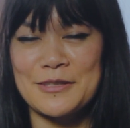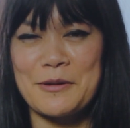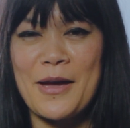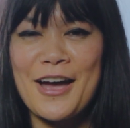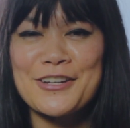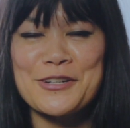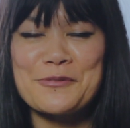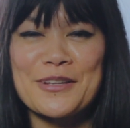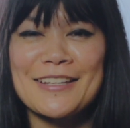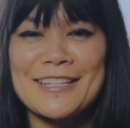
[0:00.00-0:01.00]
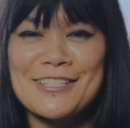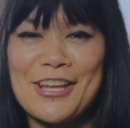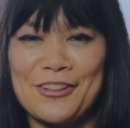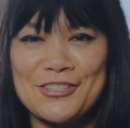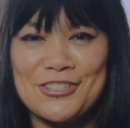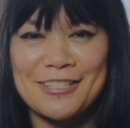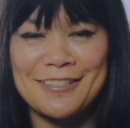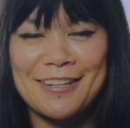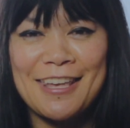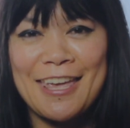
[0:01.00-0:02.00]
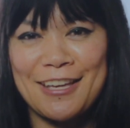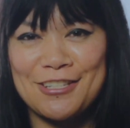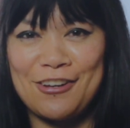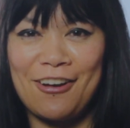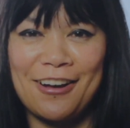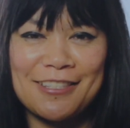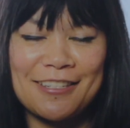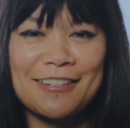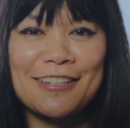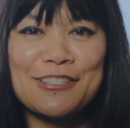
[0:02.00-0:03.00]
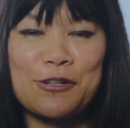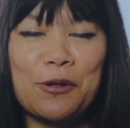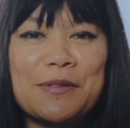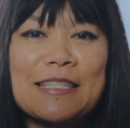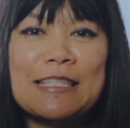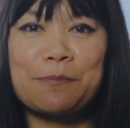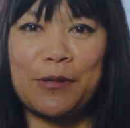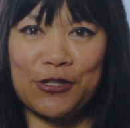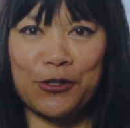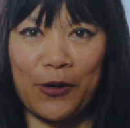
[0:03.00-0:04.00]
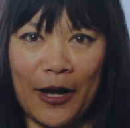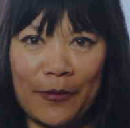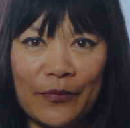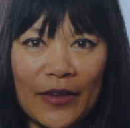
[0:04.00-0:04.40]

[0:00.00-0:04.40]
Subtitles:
So imagine a really intelligent antioxidant. It's called Spin Trap.